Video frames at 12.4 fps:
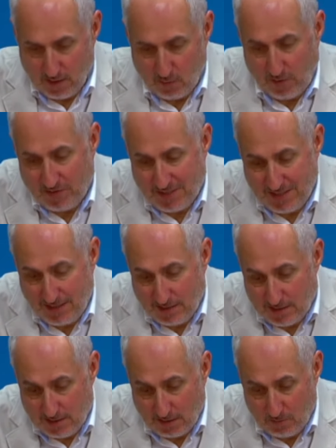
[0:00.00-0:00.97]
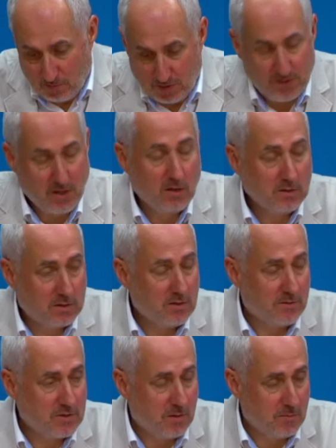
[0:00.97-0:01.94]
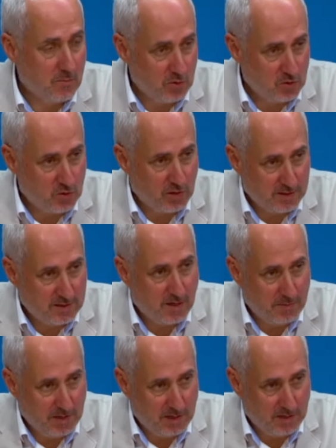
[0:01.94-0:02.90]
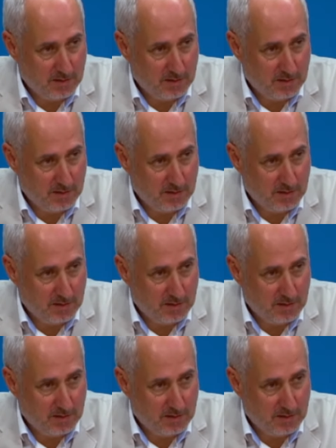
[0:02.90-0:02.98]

we've seen some results of some more trucks coming in.